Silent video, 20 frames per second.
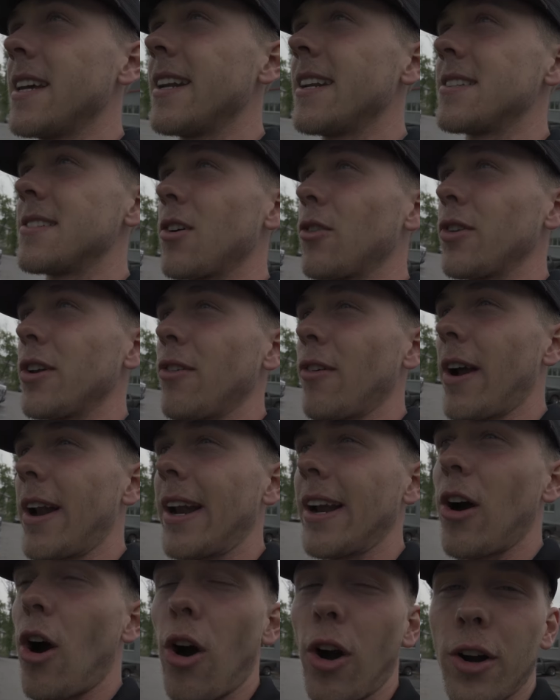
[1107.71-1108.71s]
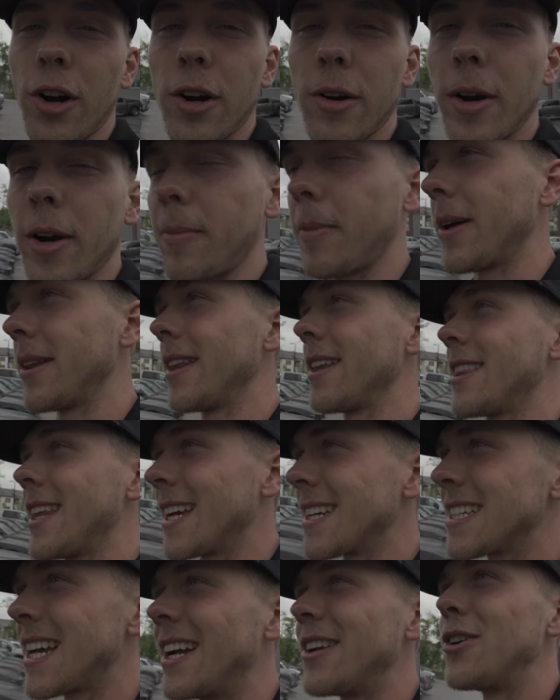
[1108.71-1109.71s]
and it's only raining harder. But the
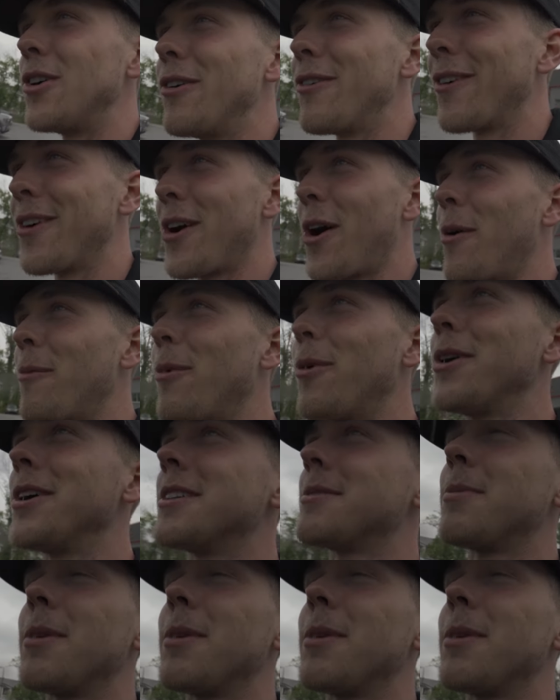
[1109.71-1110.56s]
things I do for y'all boys,